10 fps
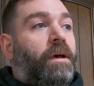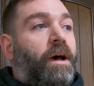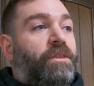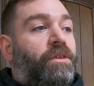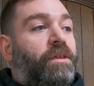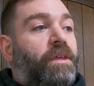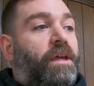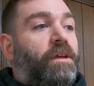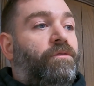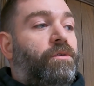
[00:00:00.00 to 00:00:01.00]
I think
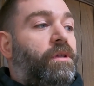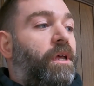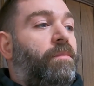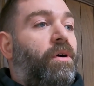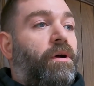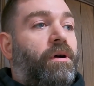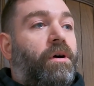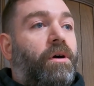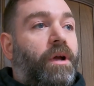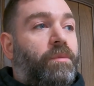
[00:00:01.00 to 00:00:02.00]
that if you clay bar a
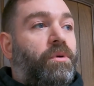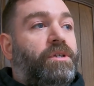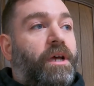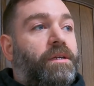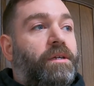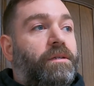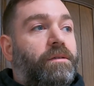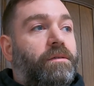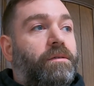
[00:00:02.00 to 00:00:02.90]
car and protect it